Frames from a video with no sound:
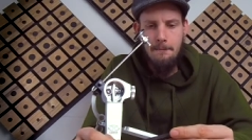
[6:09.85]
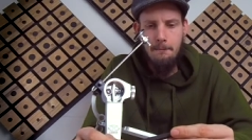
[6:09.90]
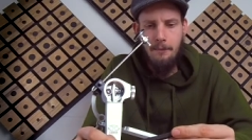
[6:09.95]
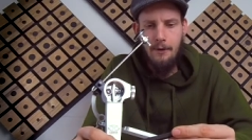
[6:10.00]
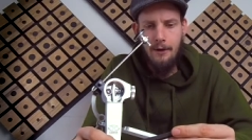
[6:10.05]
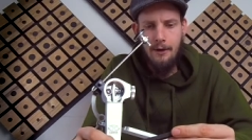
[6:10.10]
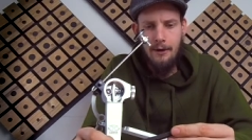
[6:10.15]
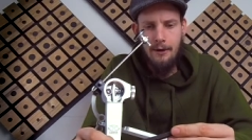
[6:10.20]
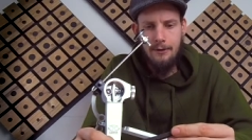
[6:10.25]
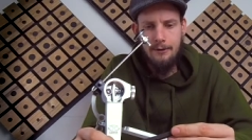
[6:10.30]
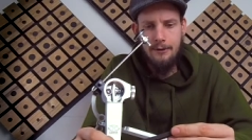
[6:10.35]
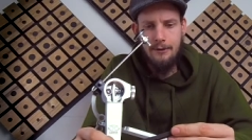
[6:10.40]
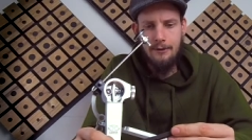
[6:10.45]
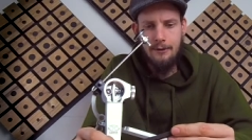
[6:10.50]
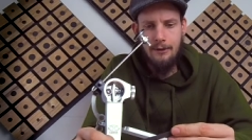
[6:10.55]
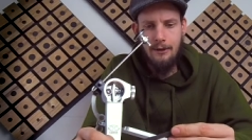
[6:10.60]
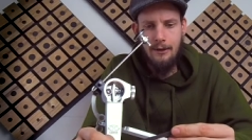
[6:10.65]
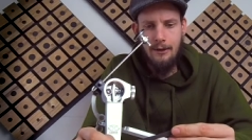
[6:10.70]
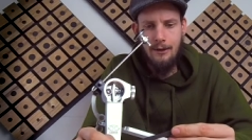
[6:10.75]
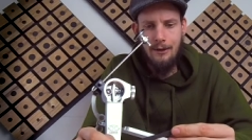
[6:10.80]
but
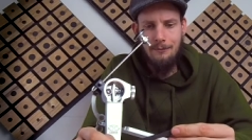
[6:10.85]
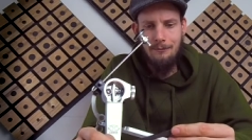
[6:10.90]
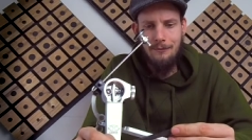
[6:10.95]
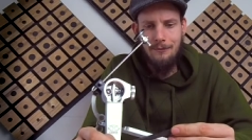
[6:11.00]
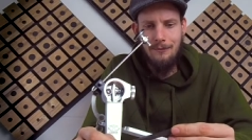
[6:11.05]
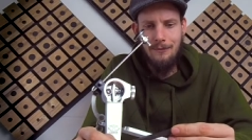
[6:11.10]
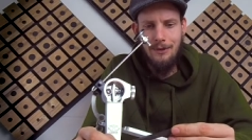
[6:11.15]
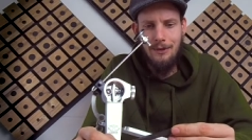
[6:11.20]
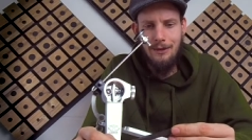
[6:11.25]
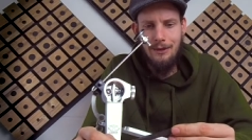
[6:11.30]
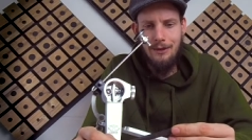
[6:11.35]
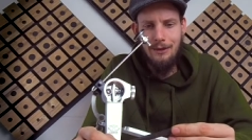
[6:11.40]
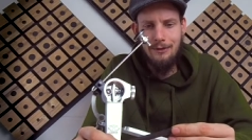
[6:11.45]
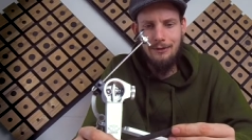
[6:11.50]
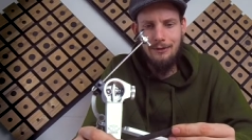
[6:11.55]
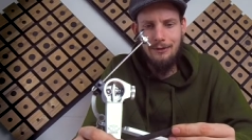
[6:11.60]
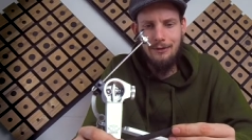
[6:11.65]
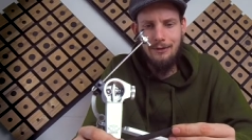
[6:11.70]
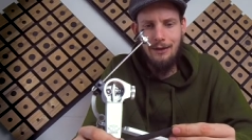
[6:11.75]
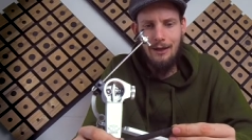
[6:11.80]

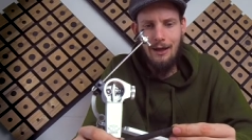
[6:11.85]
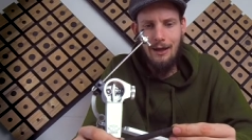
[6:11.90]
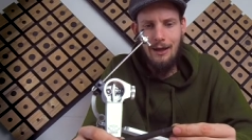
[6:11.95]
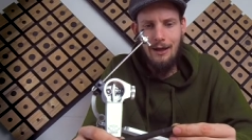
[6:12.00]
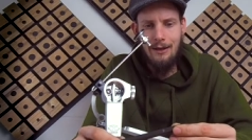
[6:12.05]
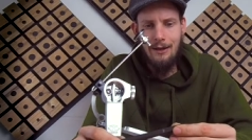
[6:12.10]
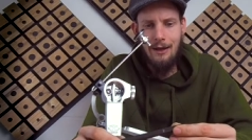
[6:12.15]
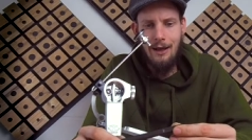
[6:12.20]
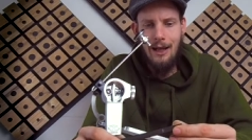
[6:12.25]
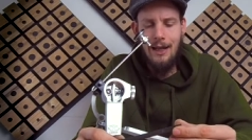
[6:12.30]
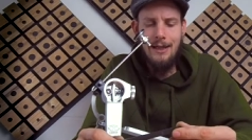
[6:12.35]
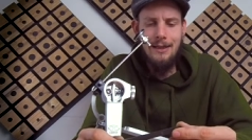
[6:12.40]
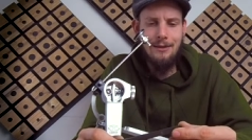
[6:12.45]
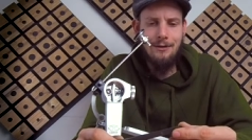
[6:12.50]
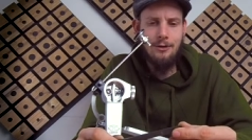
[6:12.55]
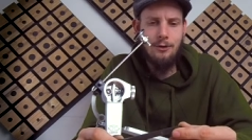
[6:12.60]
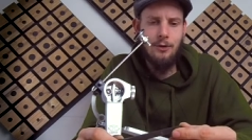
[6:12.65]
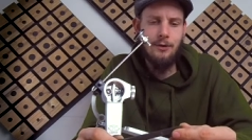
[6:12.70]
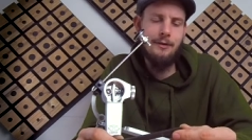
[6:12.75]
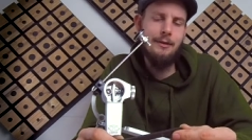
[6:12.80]
it can lead
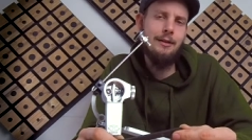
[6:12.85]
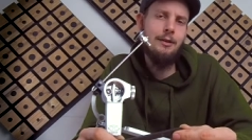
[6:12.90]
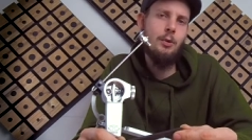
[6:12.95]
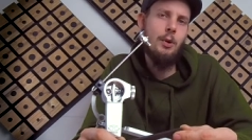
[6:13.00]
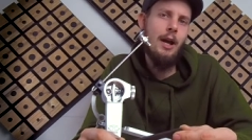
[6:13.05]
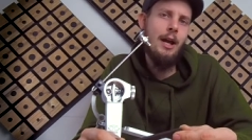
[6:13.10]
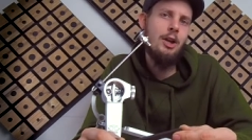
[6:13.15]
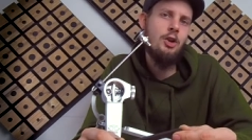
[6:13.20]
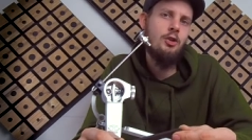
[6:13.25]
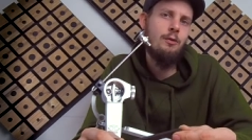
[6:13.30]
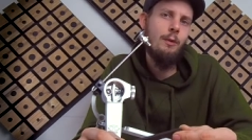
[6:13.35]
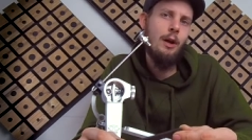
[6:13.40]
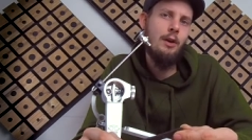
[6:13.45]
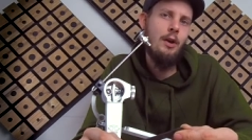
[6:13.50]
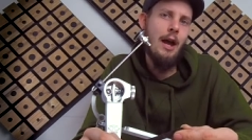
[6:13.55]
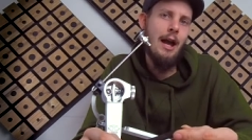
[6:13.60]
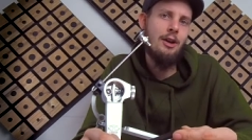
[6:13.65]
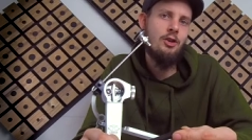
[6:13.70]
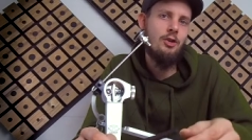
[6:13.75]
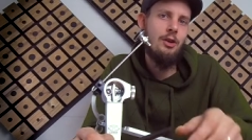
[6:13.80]
to a situation where you
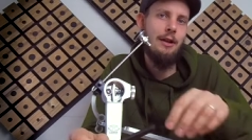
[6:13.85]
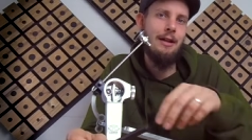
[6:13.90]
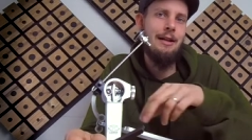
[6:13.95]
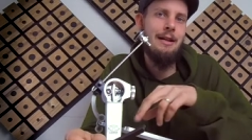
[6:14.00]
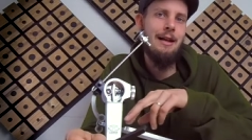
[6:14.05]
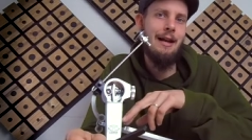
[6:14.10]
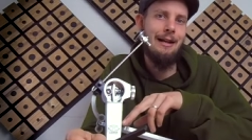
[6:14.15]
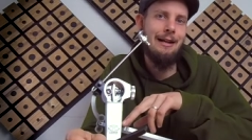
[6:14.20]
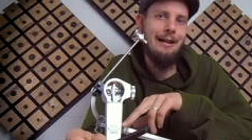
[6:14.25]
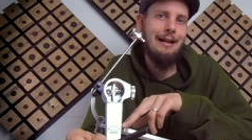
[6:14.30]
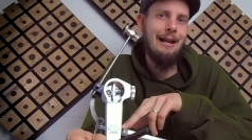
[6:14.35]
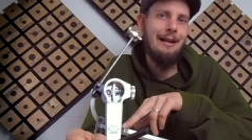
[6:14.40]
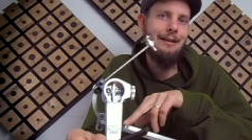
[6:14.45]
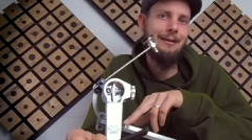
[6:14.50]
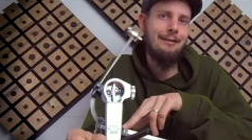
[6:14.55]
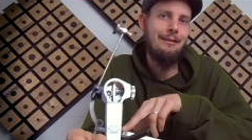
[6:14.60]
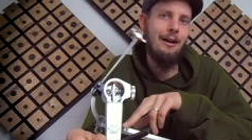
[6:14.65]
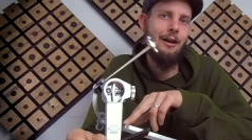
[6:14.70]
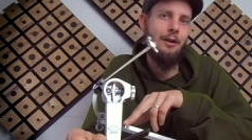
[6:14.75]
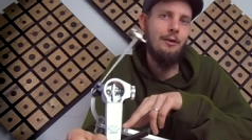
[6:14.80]
actually hear a click
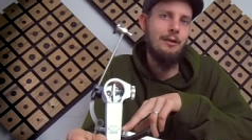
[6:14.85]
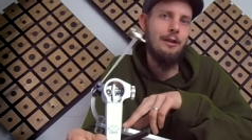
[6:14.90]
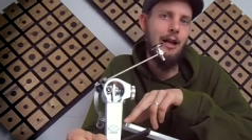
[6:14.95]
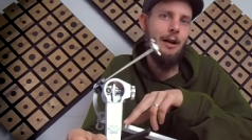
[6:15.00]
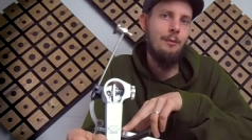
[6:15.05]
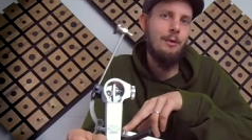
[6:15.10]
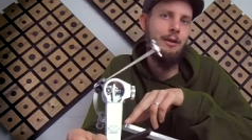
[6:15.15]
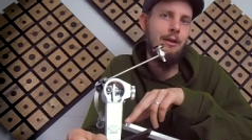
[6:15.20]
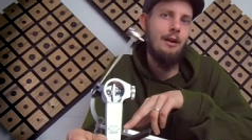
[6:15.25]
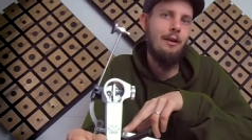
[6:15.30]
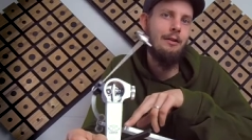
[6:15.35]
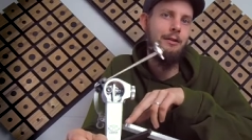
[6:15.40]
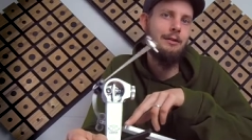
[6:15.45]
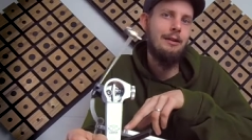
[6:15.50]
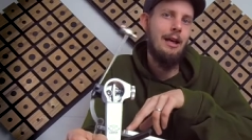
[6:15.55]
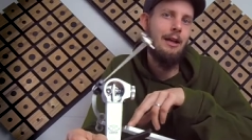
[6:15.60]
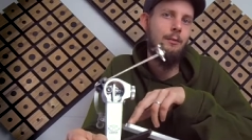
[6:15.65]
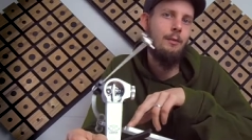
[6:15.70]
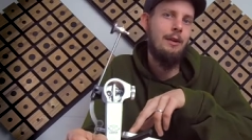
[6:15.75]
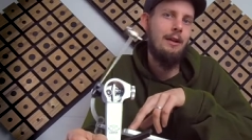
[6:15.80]
sound every now and
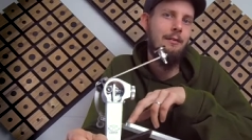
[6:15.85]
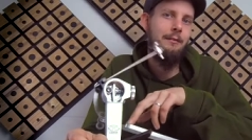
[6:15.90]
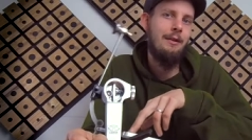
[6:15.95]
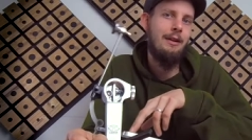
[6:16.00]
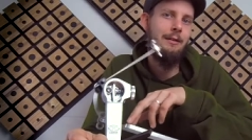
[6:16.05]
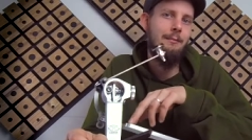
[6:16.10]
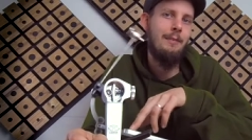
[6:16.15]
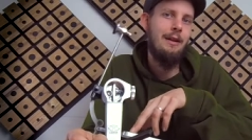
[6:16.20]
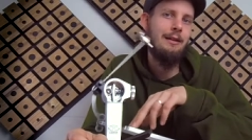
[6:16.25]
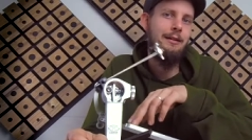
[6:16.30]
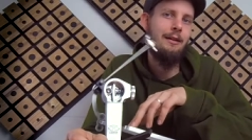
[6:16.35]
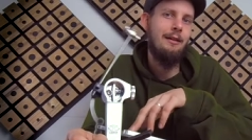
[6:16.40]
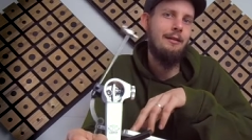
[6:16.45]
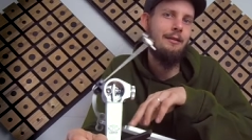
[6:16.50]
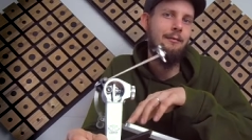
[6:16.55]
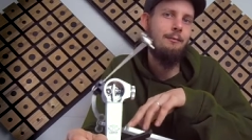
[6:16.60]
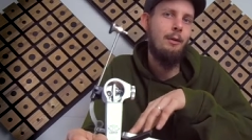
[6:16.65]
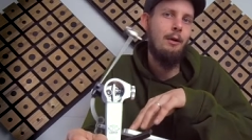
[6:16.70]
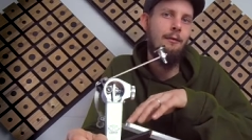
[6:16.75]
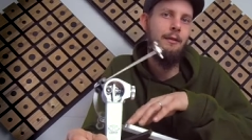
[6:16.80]
then when the beta
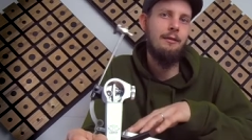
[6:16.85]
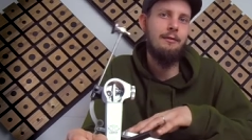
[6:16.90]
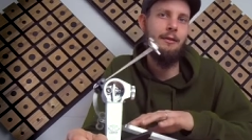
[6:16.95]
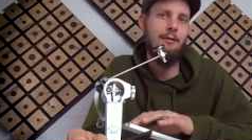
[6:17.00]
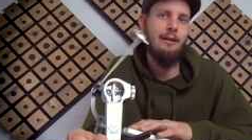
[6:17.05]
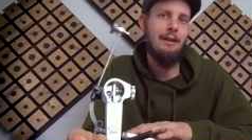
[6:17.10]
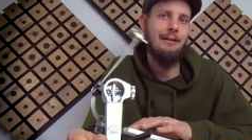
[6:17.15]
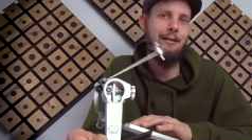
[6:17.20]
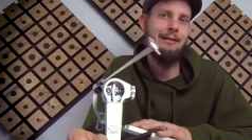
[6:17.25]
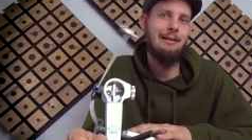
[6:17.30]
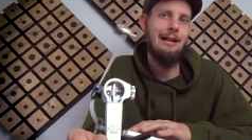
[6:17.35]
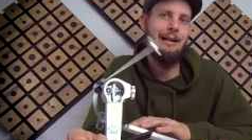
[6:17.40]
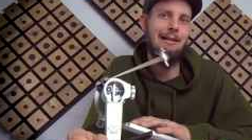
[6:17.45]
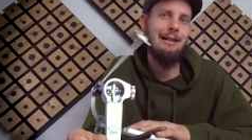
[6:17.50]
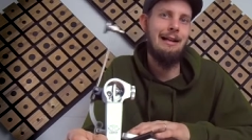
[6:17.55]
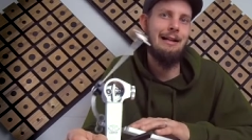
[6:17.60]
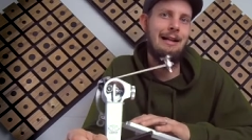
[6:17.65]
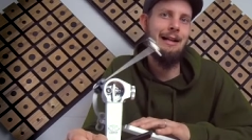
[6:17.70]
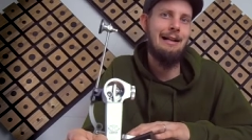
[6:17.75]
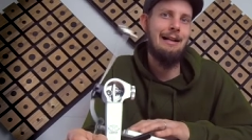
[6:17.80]
is moving, so like
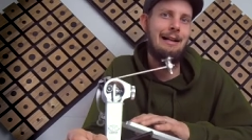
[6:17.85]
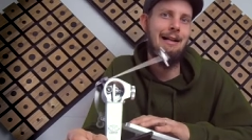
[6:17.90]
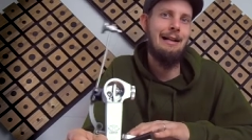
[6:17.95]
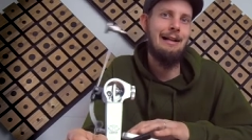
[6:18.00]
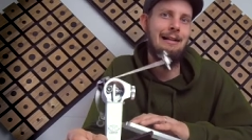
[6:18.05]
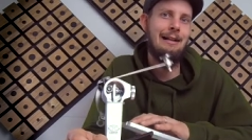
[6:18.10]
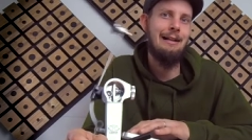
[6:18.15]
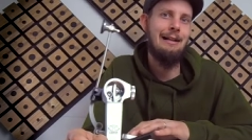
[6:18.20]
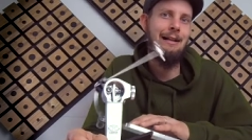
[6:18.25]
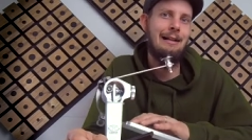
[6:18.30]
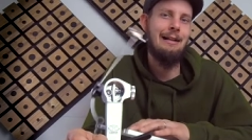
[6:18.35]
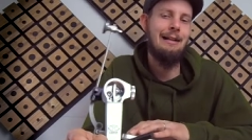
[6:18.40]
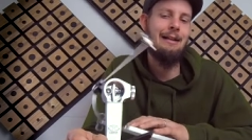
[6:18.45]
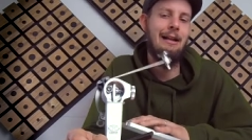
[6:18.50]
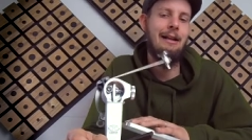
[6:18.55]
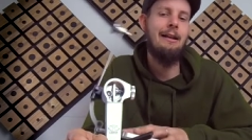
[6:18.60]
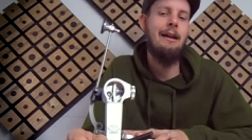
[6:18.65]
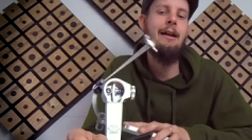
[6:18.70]
click, click, click, click, click, click, click, click,